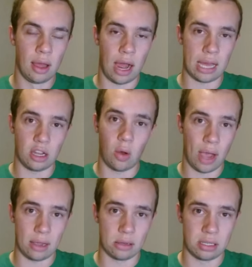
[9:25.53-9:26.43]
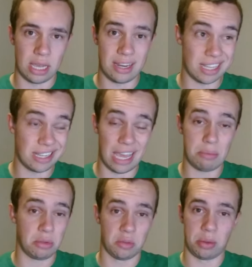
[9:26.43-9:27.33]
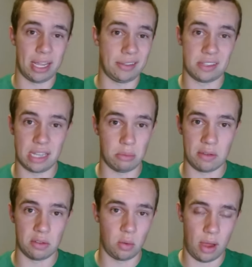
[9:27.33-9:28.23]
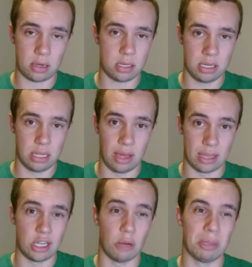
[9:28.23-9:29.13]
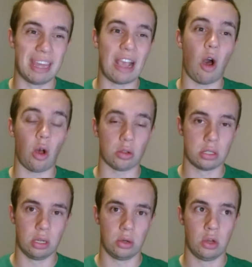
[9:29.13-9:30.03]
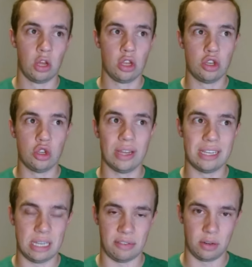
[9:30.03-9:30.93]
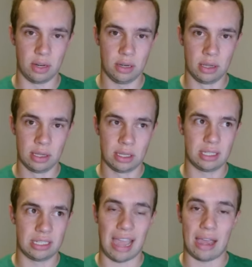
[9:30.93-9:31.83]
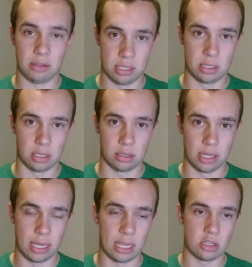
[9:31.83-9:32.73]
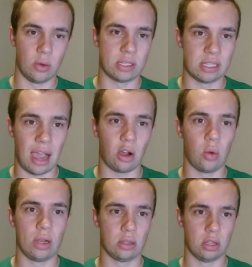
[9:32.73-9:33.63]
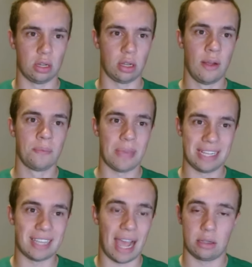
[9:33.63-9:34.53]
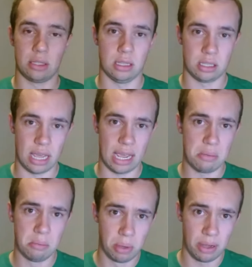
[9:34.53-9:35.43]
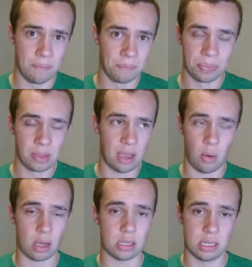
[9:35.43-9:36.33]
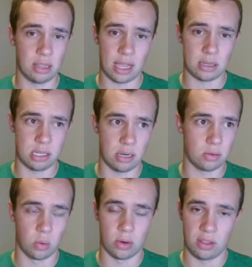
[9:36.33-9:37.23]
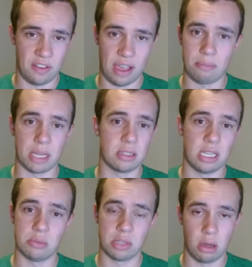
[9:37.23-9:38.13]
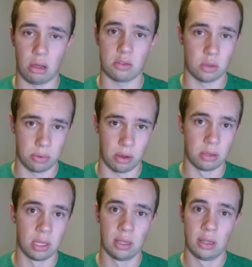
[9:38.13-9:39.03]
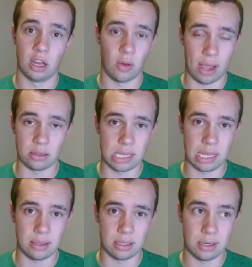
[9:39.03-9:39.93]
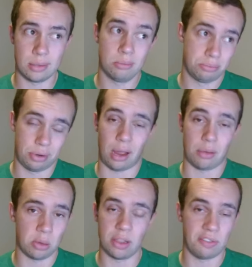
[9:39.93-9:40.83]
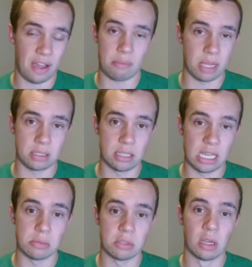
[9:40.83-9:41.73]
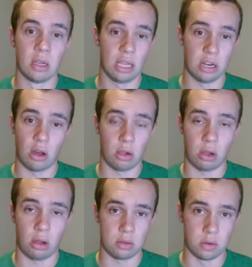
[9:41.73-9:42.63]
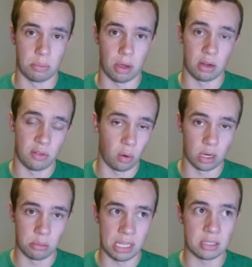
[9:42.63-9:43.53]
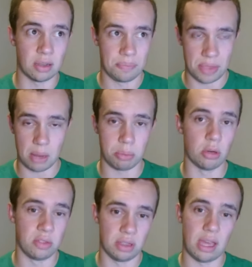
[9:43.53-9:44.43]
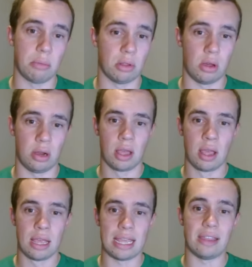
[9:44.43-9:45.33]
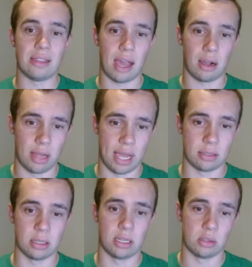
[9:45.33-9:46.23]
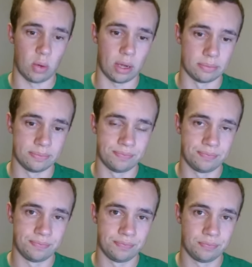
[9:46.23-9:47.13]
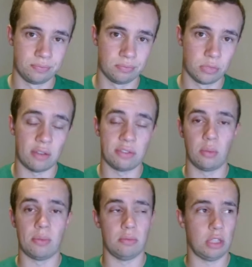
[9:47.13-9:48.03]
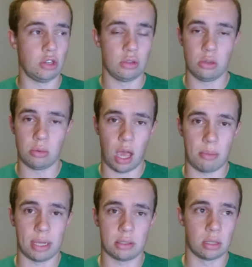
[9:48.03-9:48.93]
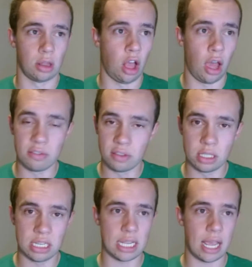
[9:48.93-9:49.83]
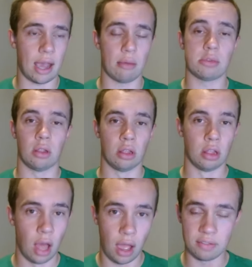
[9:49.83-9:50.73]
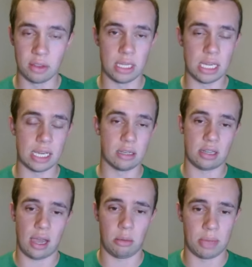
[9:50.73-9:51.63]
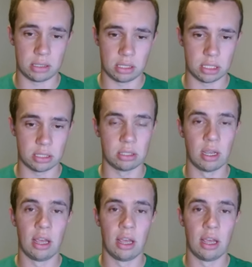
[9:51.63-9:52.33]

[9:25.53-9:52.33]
I think Ohio State is capable of playing the same level that Washington did last year, but they also do it different stylistically. And so it's not going to look exactly the same. But yeah, Washington last year was one of the five best teams in college football. And Ohio State this year, probably one of the five best teams in all of college football. And if Oregon beats them, they prove that they belong in that class as well. Love the YouTube comments, love the DMs, love the insider messages.